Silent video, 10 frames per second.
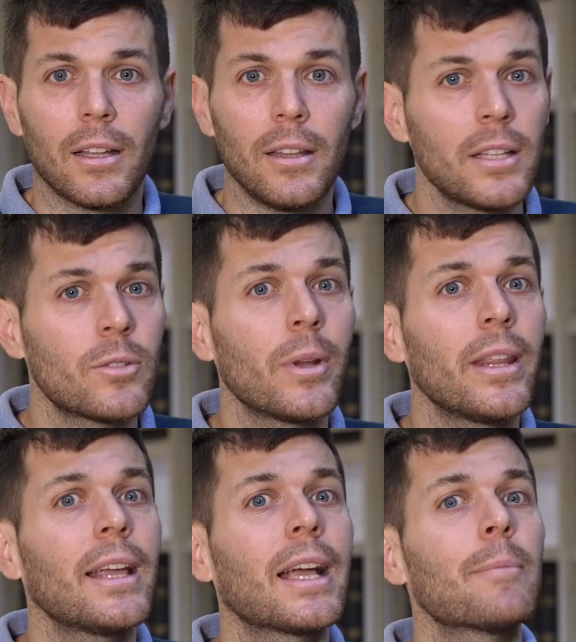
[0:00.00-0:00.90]
This
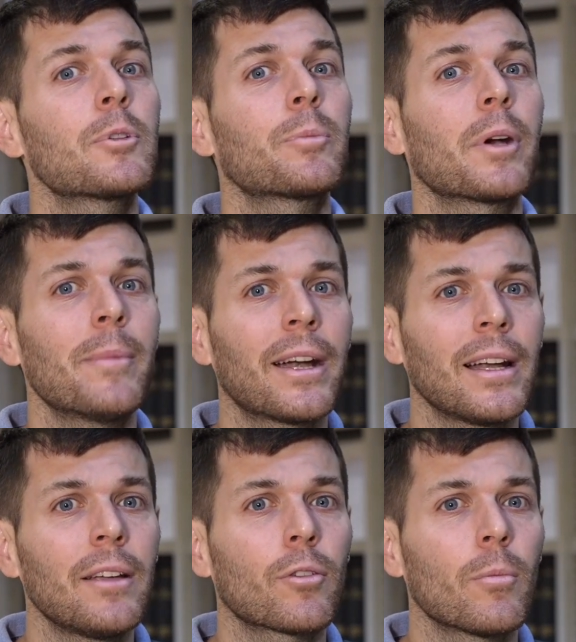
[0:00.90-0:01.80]
reading comes
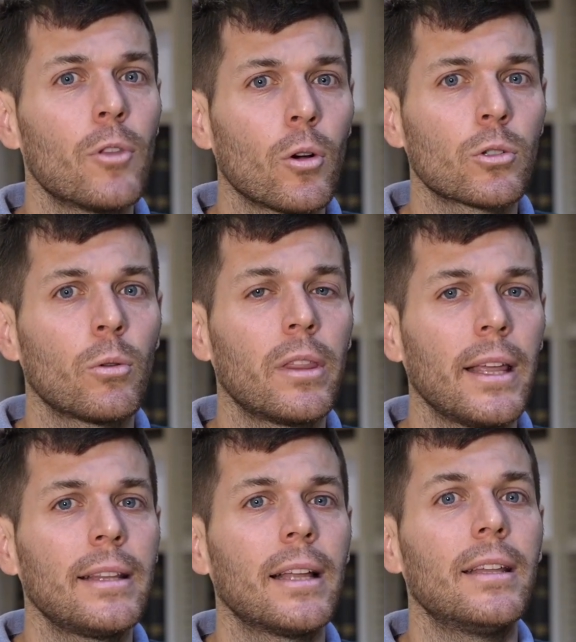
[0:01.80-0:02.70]
primarily from those who
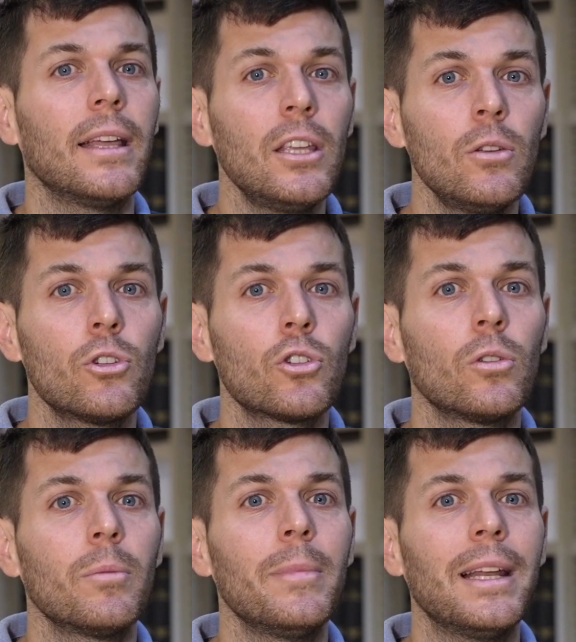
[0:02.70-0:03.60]
think that the EU
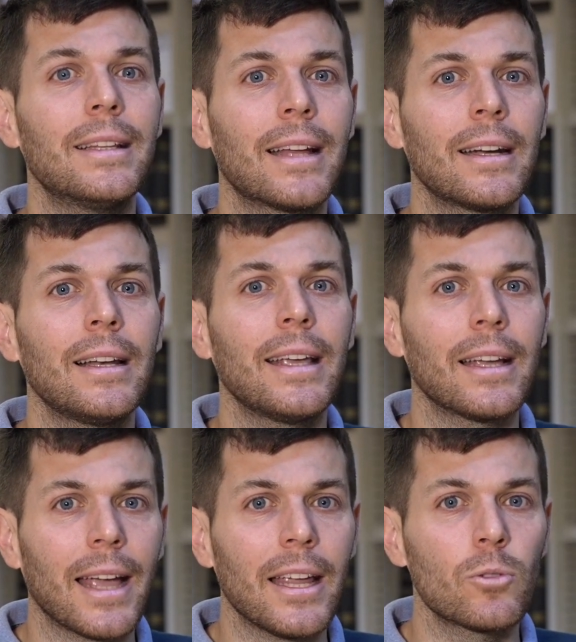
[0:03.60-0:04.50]
should militarily
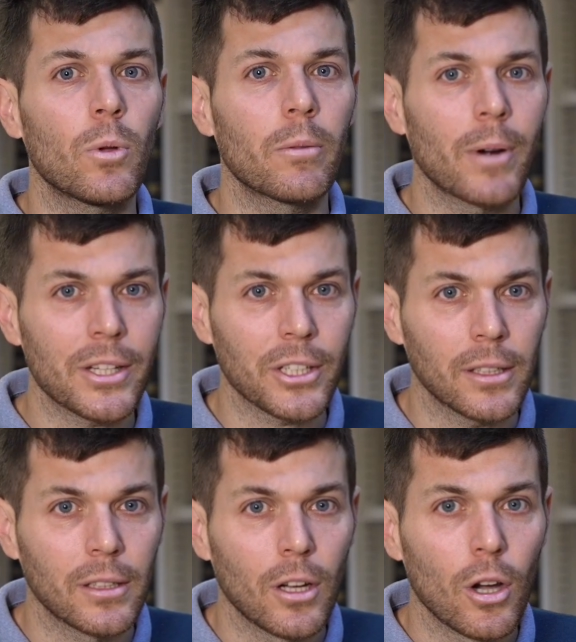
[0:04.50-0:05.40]
engage with Russia
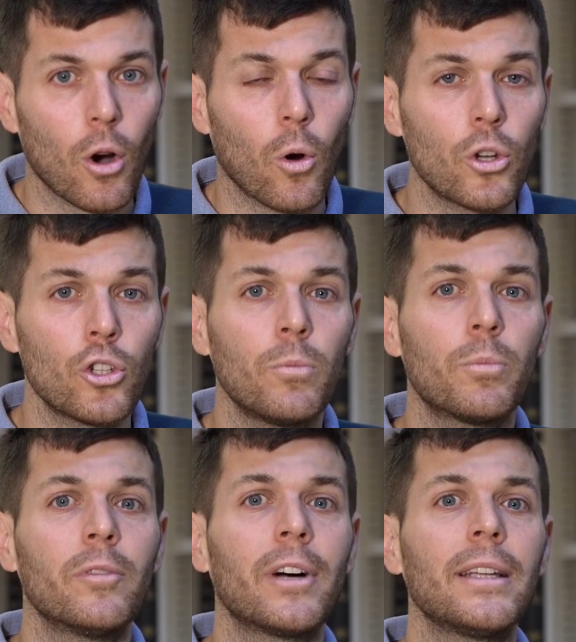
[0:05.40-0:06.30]
or should
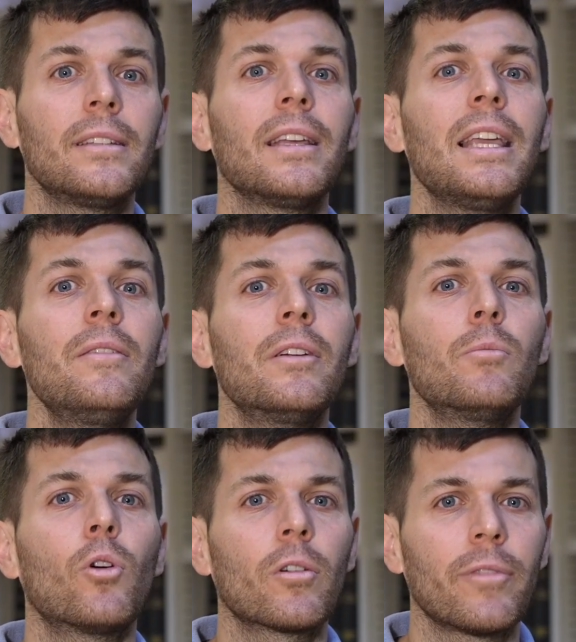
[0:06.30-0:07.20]
provide even
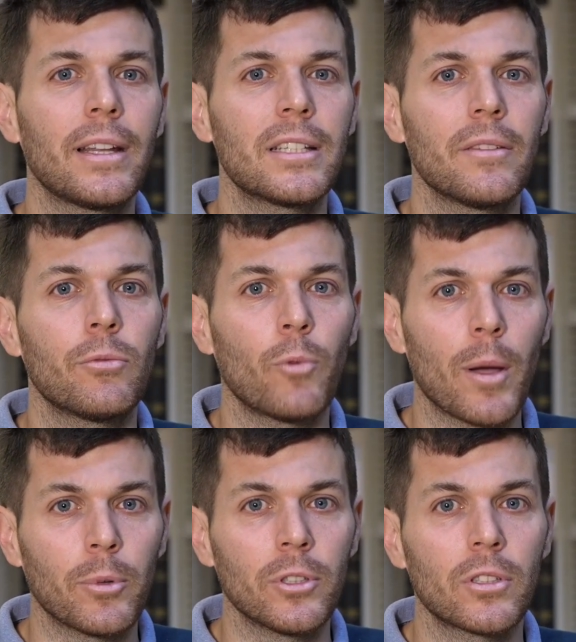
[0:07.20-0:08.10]
more offensive
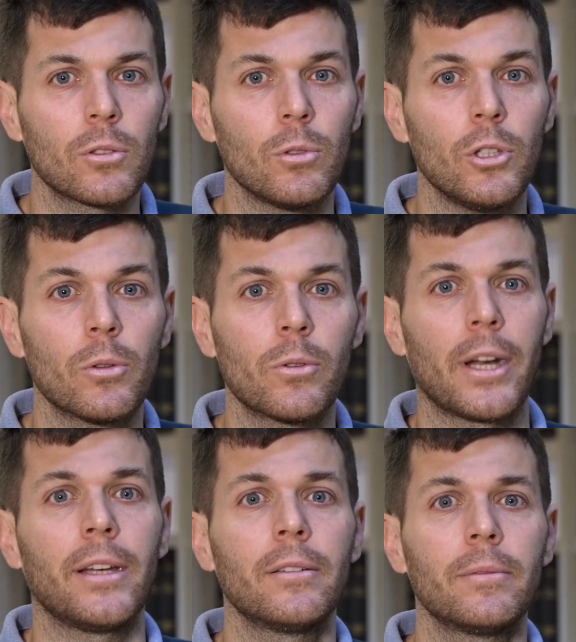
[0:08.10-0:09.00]
weapons to
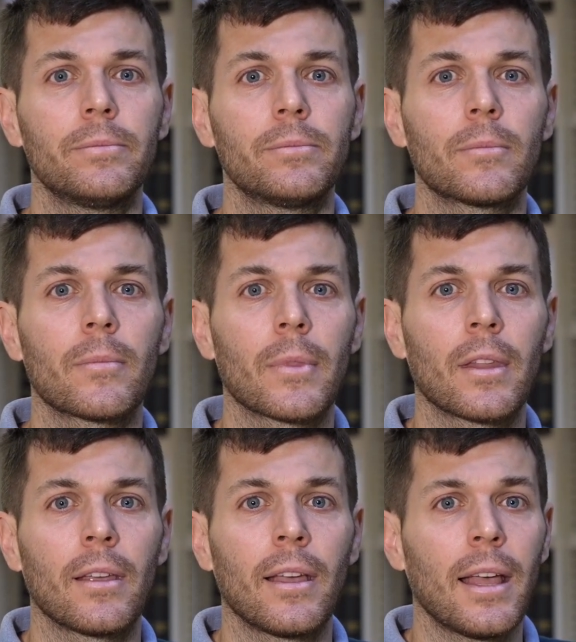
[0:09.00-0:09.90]
Ukraine.
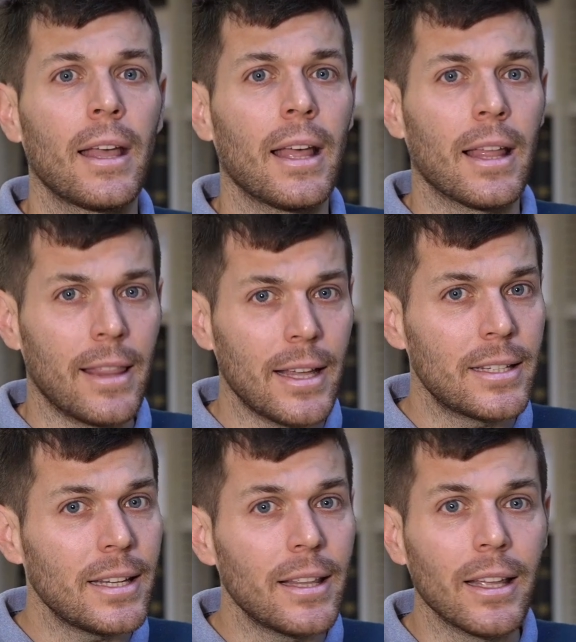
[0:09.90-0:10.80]
They
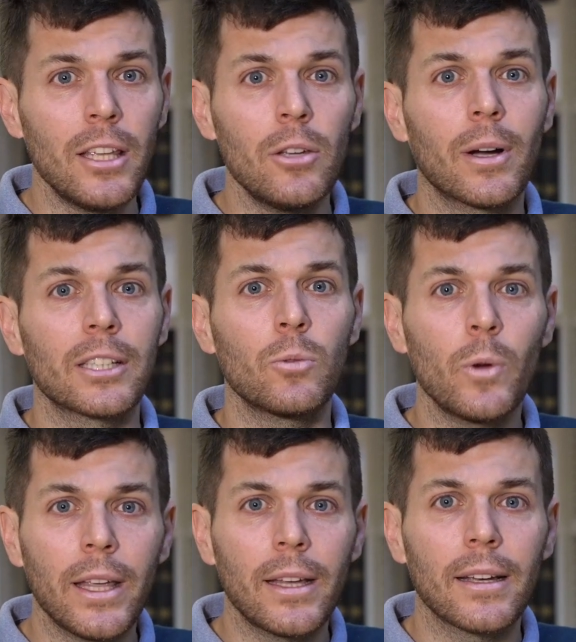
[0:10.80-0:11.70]
see the EU as
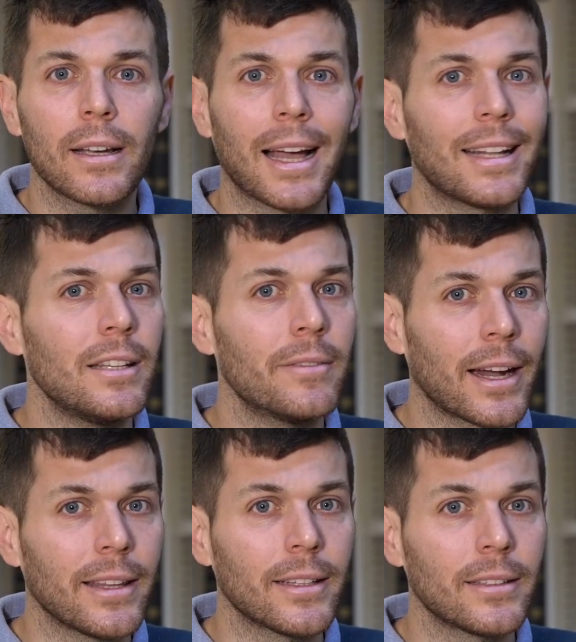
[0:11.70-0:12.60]
weak and
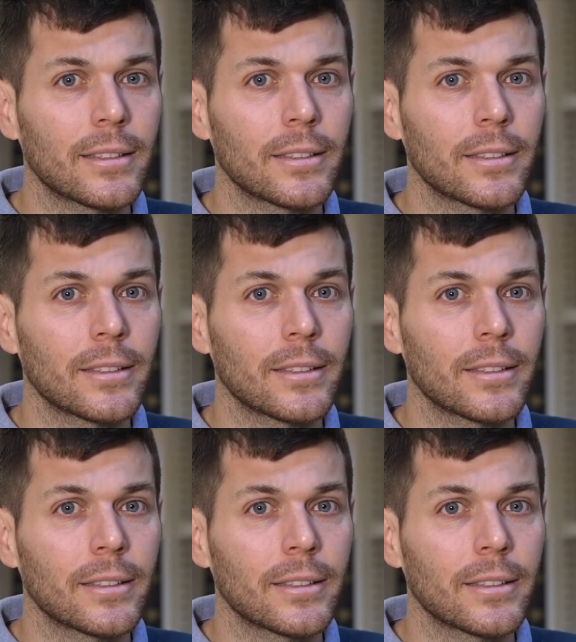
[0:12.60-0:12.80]
divided.